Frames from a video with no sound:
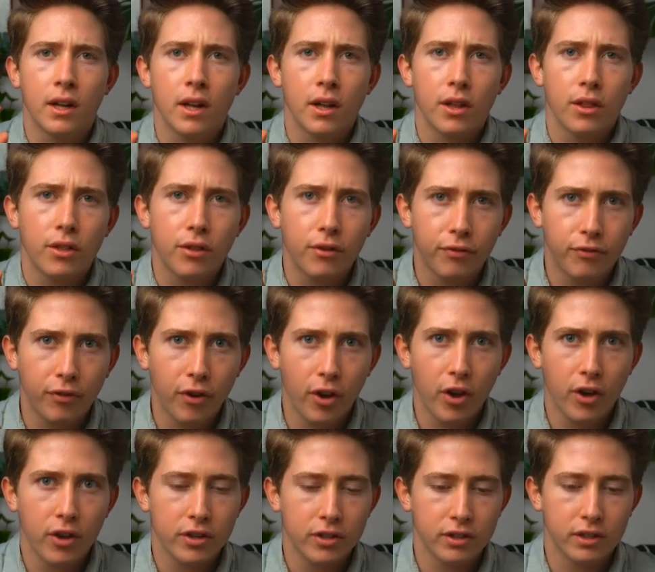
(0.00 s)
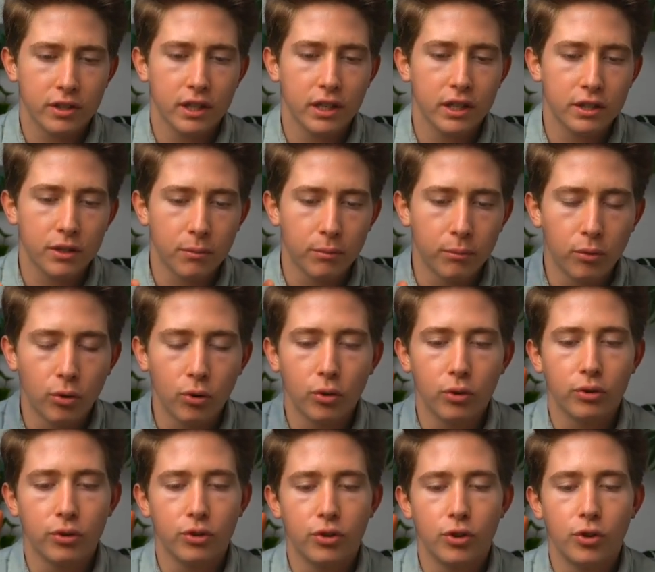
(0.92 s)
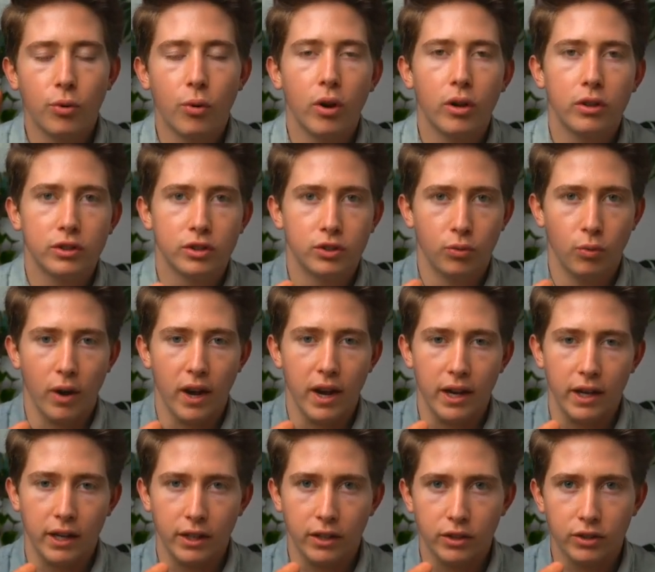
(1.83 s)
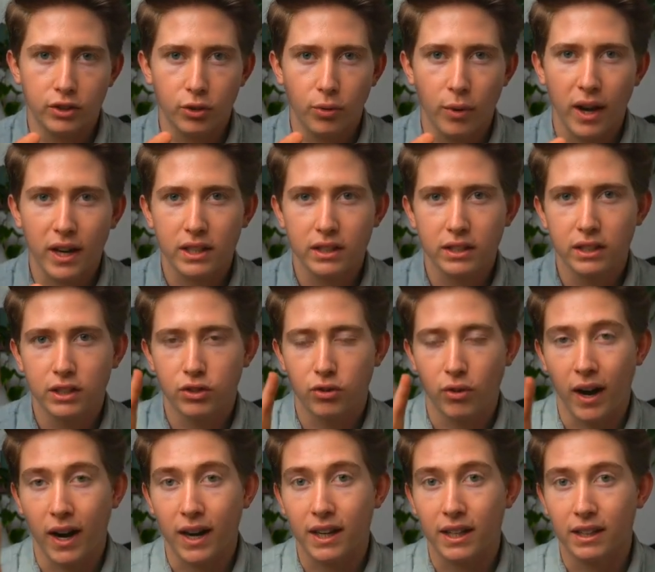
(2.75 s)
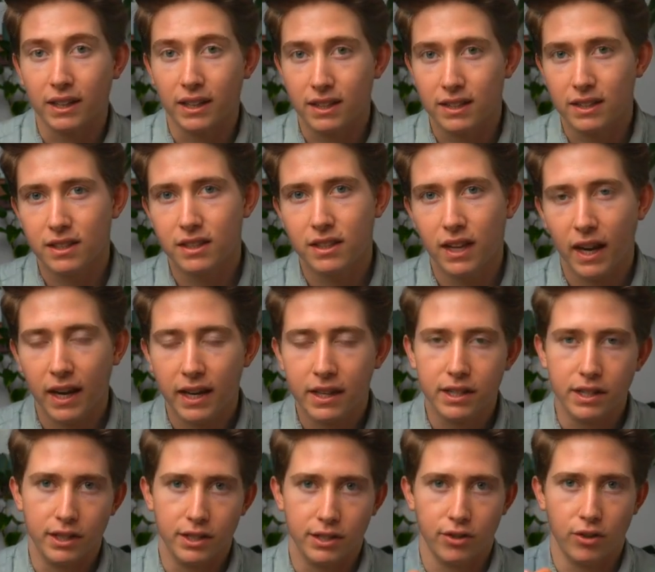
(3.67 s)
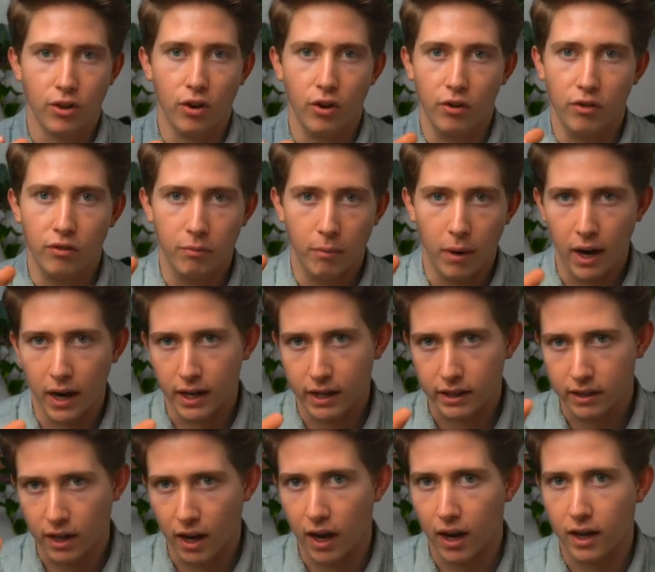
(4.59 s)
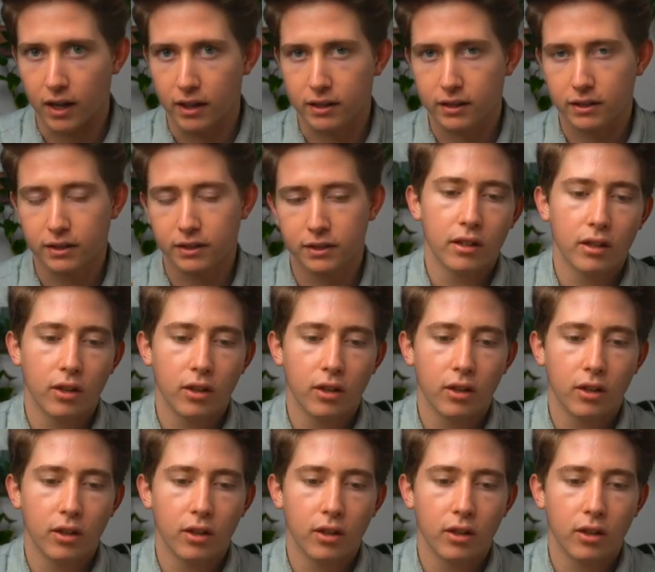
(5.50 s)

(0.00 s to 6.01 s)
The first is a more nuanced way to actually track the status of my tasks.